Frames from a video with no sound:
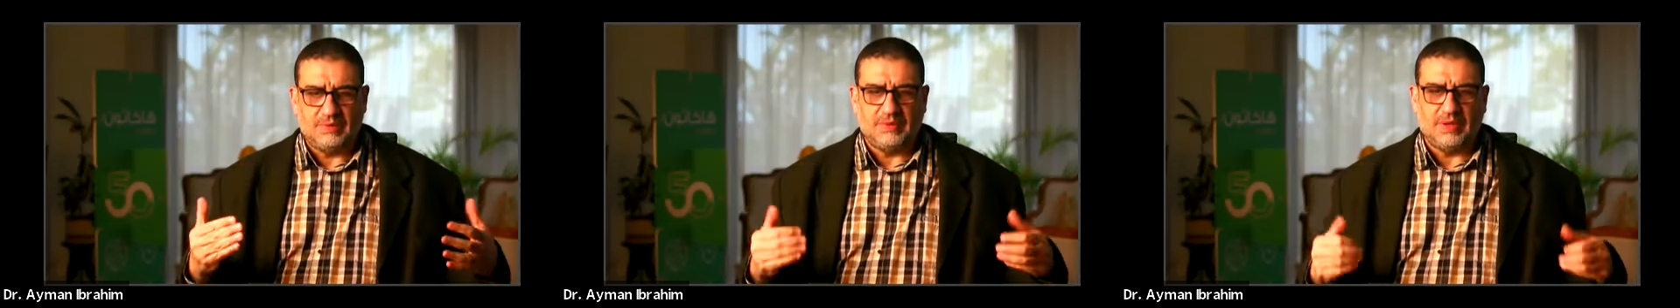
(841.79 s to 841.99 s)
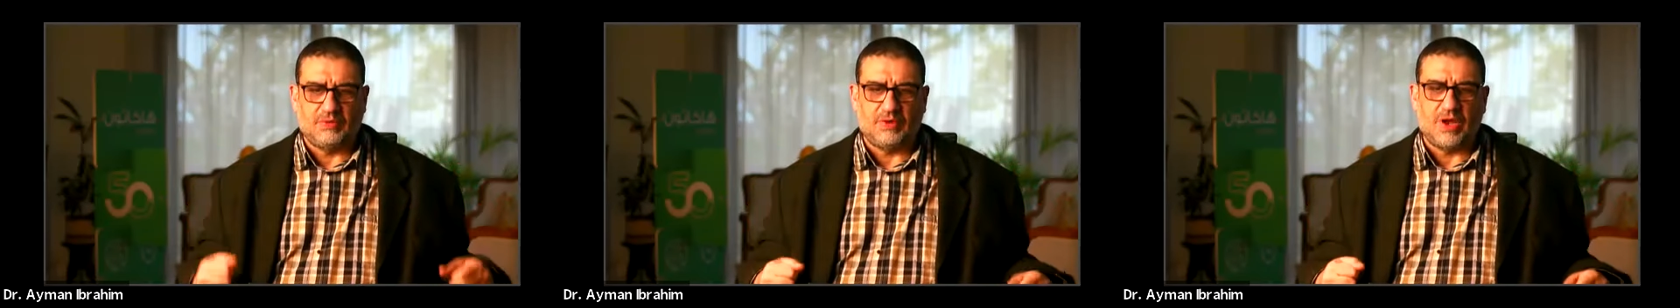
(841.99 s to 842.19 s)

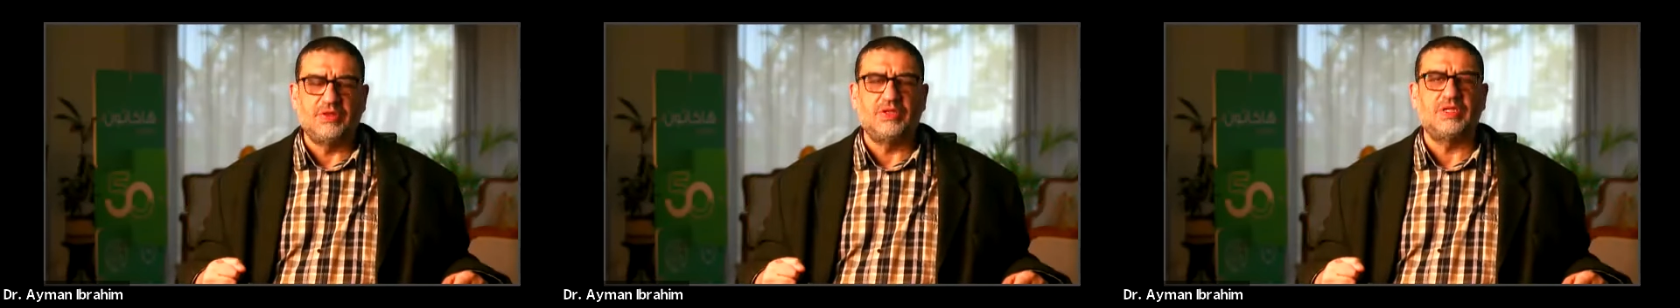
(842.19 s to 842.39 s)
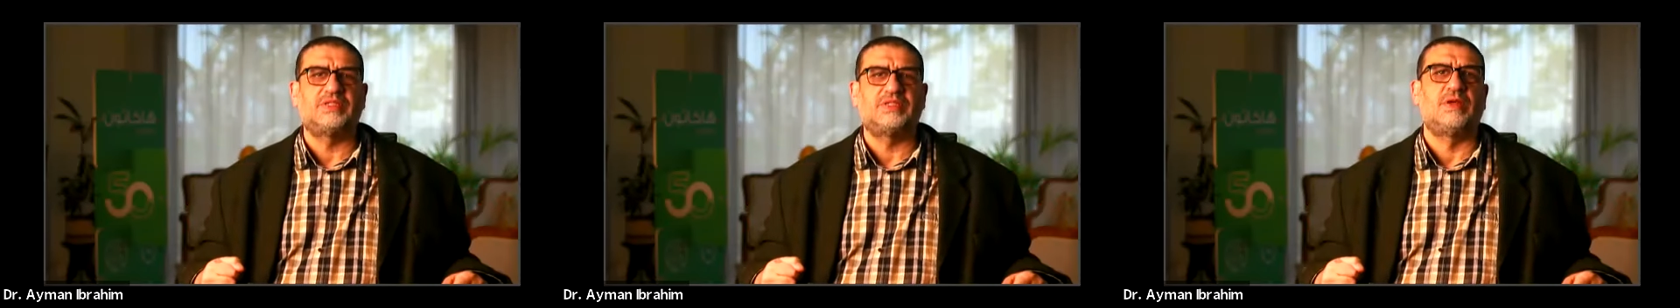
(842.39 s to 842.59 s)

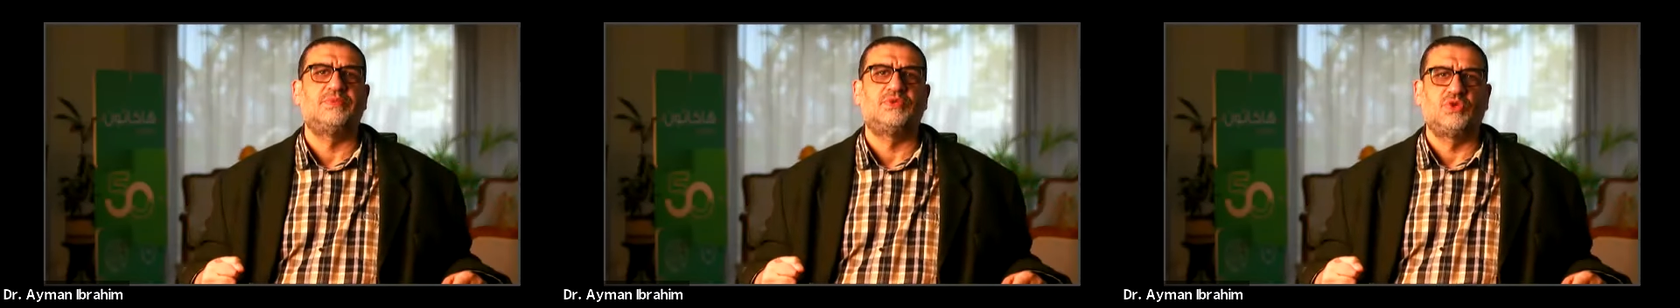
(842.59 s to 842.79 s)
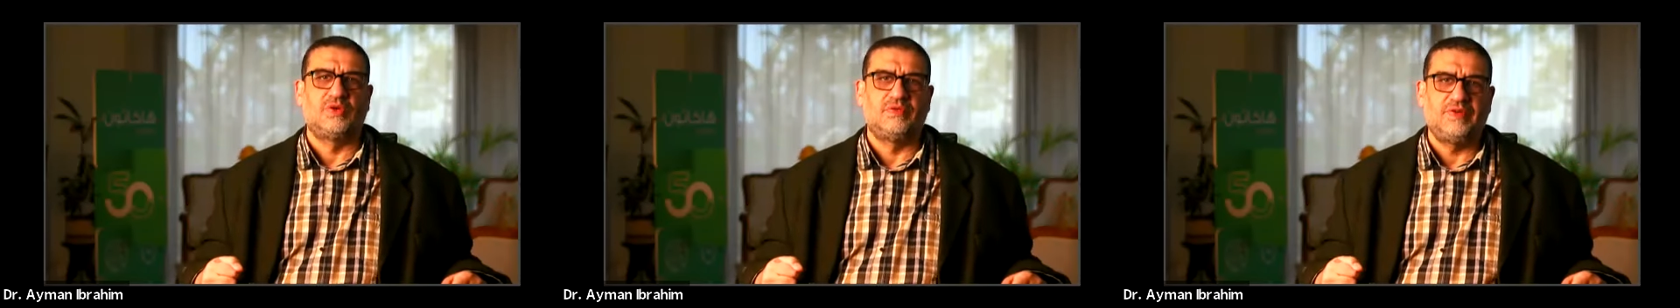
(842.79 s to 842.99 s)
run some
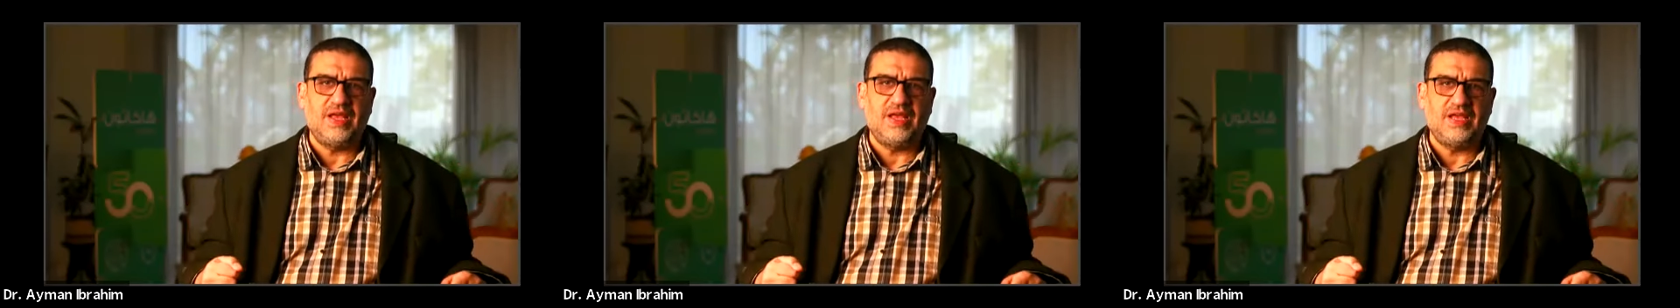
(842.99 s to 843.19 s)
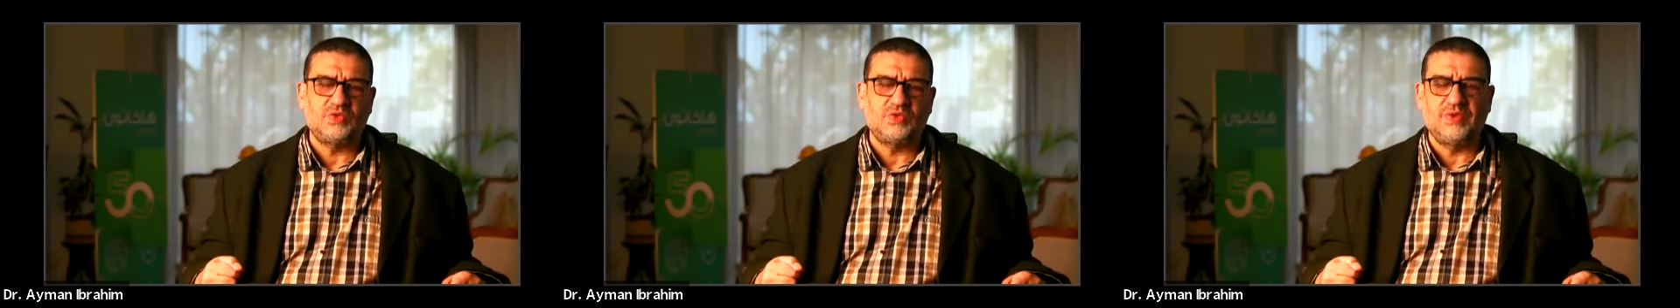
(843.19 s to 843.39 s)

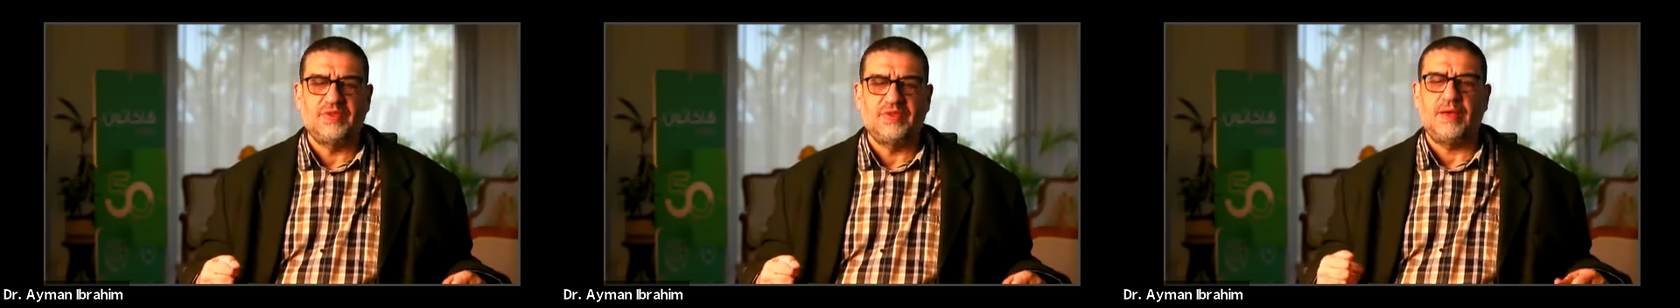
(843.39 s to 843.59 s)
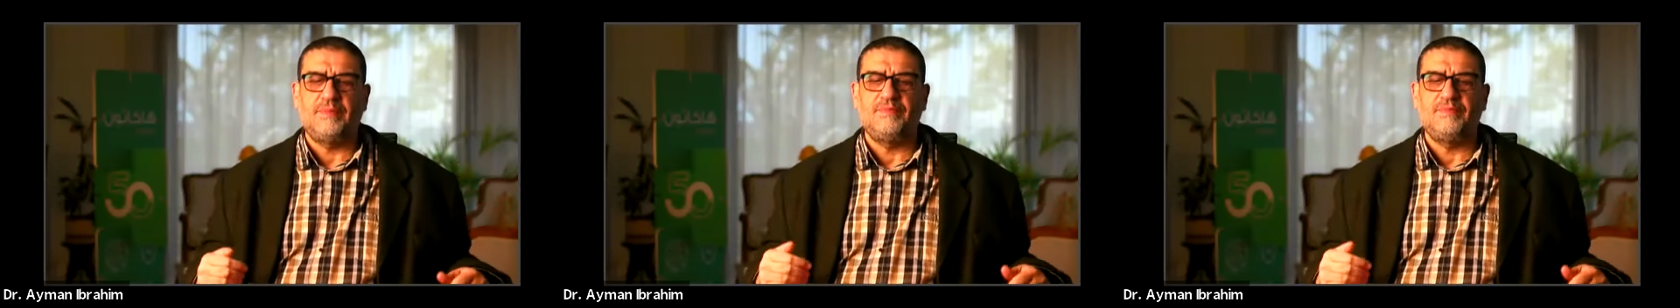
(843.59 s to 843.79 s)
surveys with
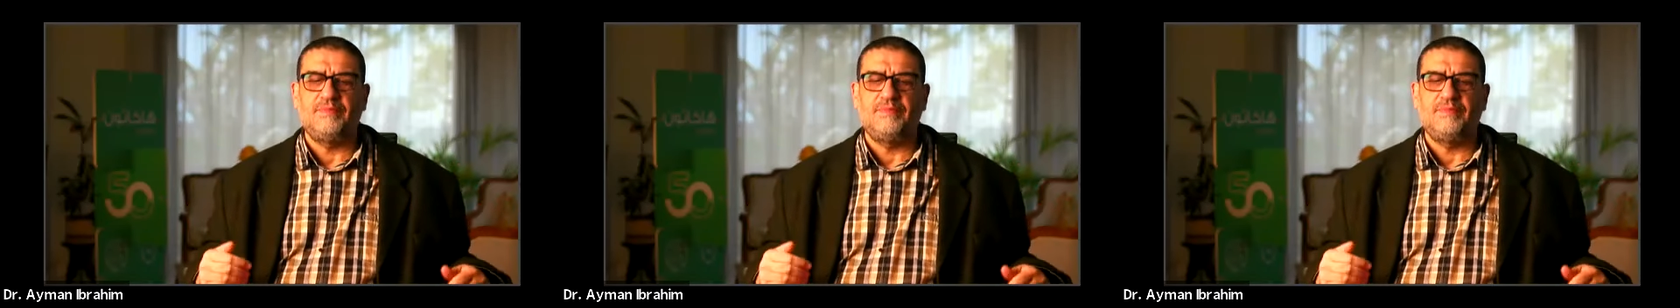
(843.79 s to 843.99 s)
them,